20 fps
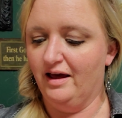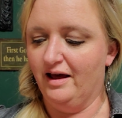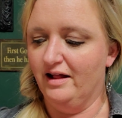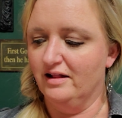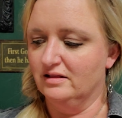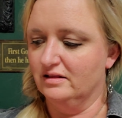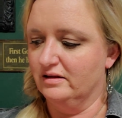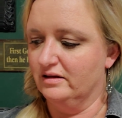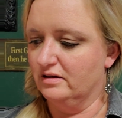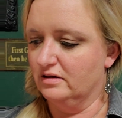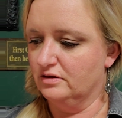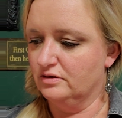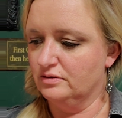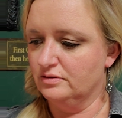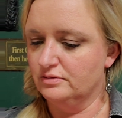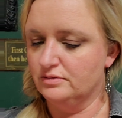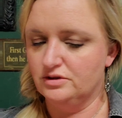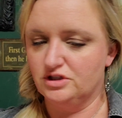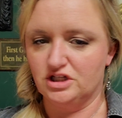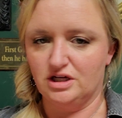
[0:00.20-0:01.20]

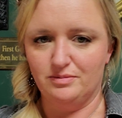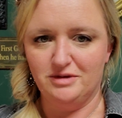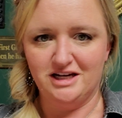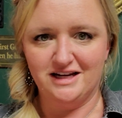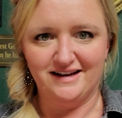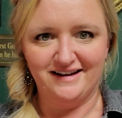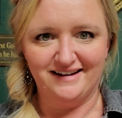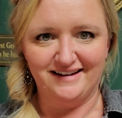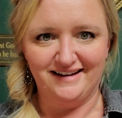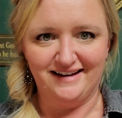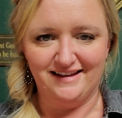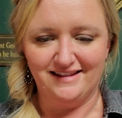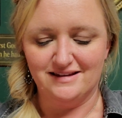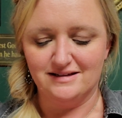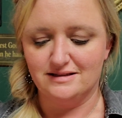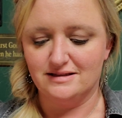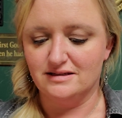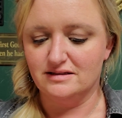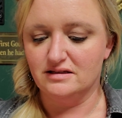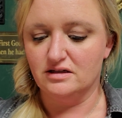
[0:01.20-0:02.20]
Hello, Gemini.
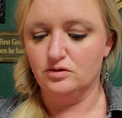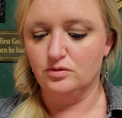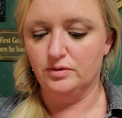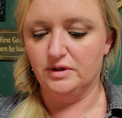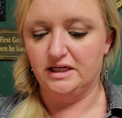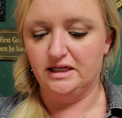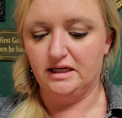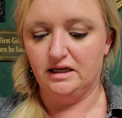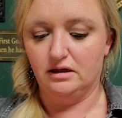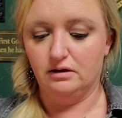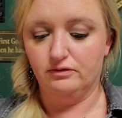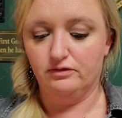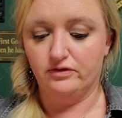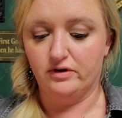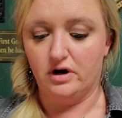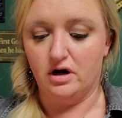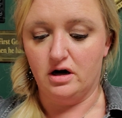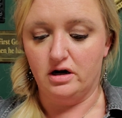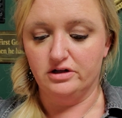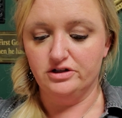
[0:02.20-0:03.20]
This is a reading
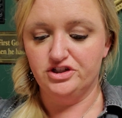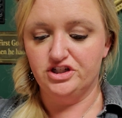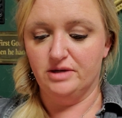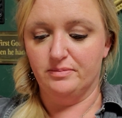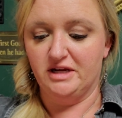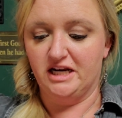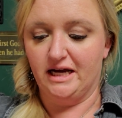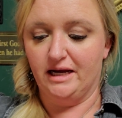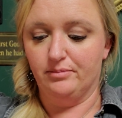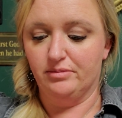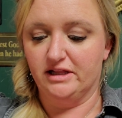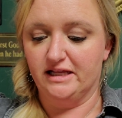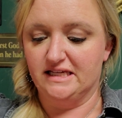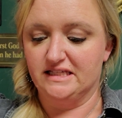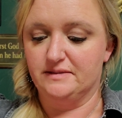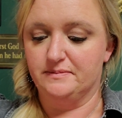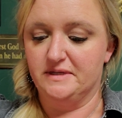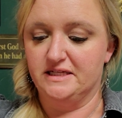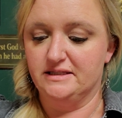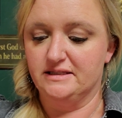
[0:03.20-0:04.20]
for all Gemini
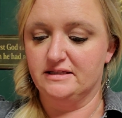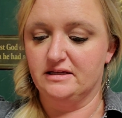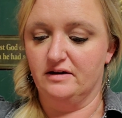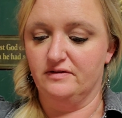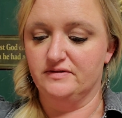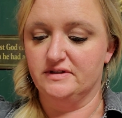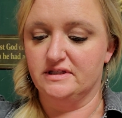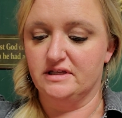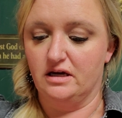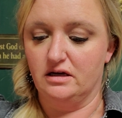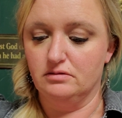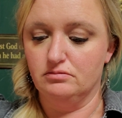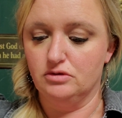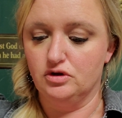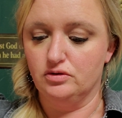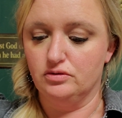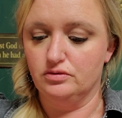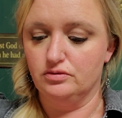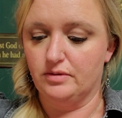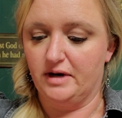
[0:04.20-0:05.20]
placements of Sun,
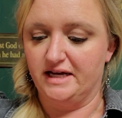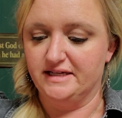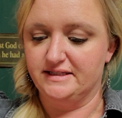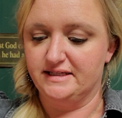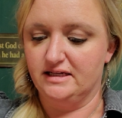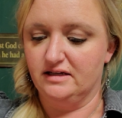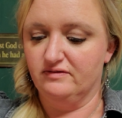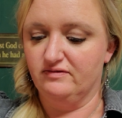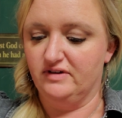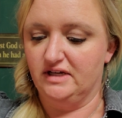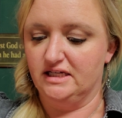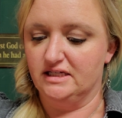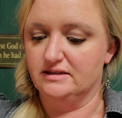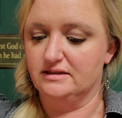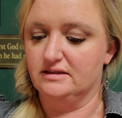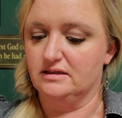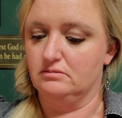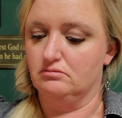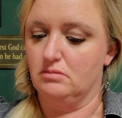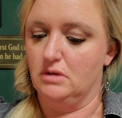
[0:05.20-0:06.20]
Moon, Rising,
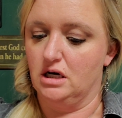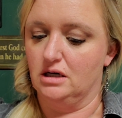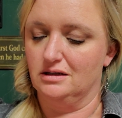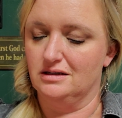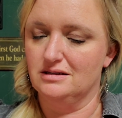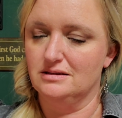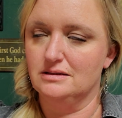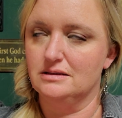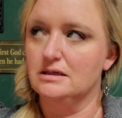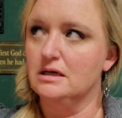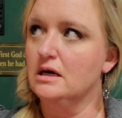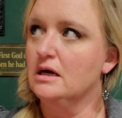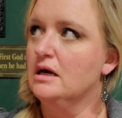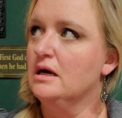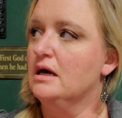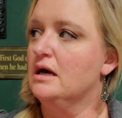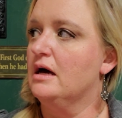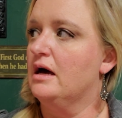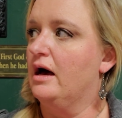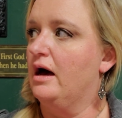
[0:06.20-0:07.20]
Venus, and Mars.
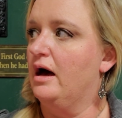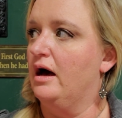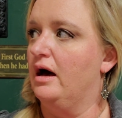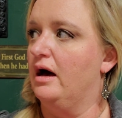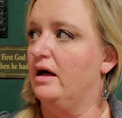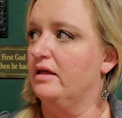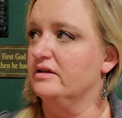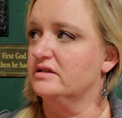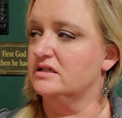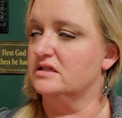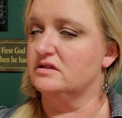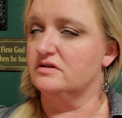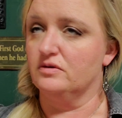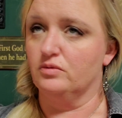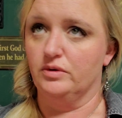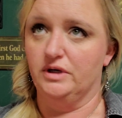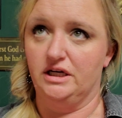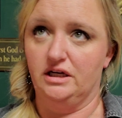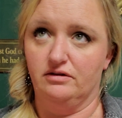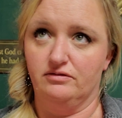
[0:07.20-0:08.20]
This is a
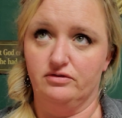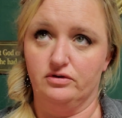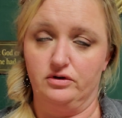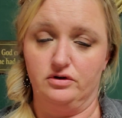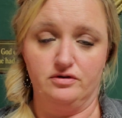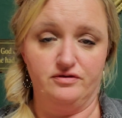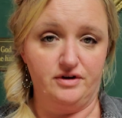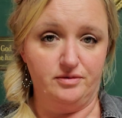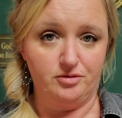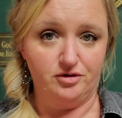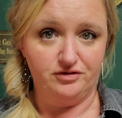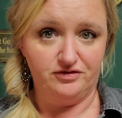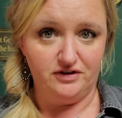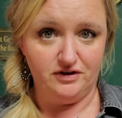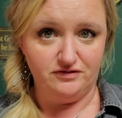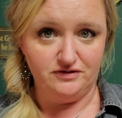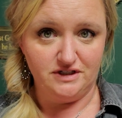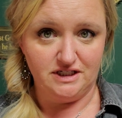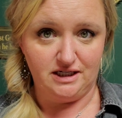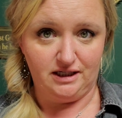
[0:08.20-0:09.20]
reading for November
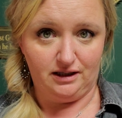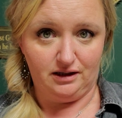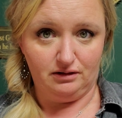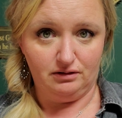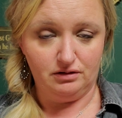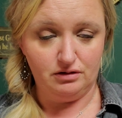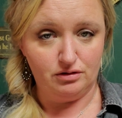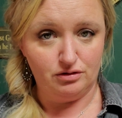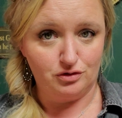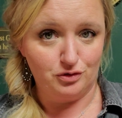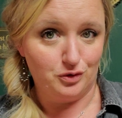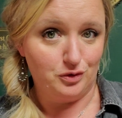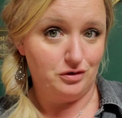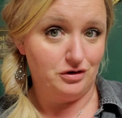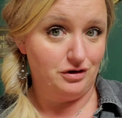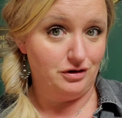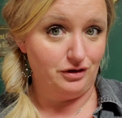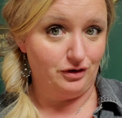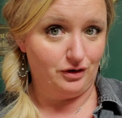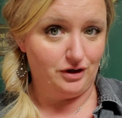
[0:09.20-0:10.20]
15th through
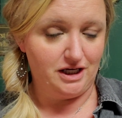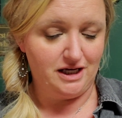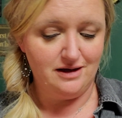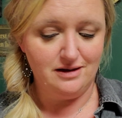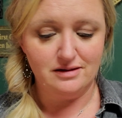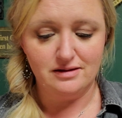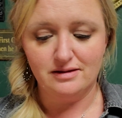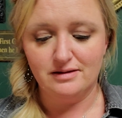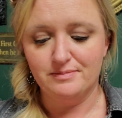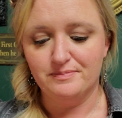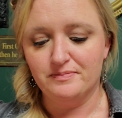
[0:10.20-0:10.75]
the 30th.